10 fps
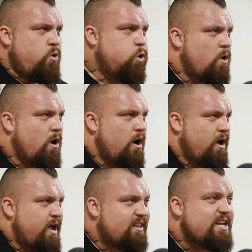
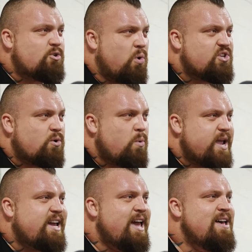at least once a
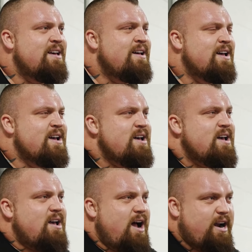week.
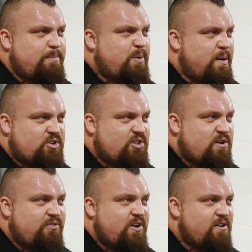And I'd perhaps just
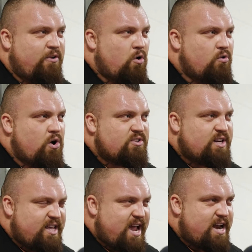do three or four runs.
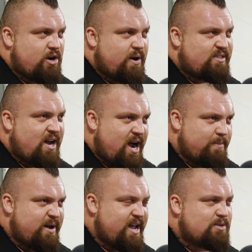And again, you know, I'd
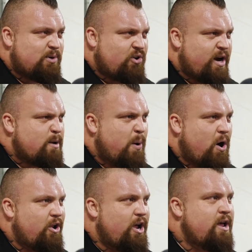time against my training
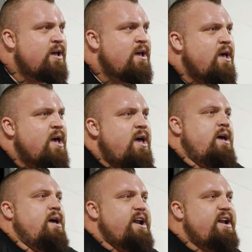partner.
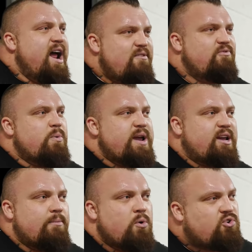And every week
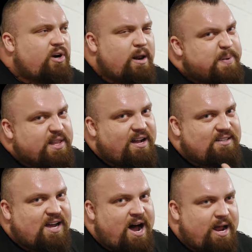I'm always trying to beat that
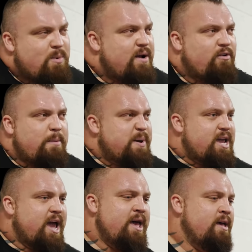time, whether it be